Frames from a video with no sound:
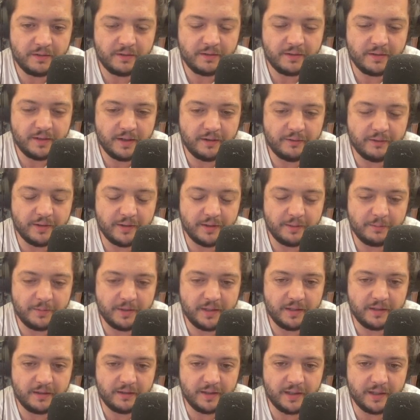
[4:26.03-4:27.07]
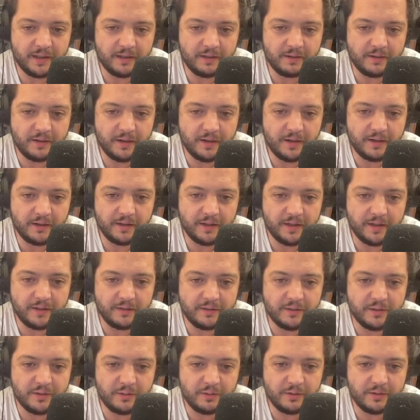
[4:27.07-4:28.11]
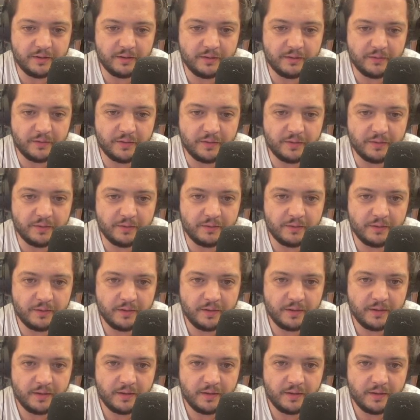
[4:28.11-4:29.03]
Not really, being like an online tutor for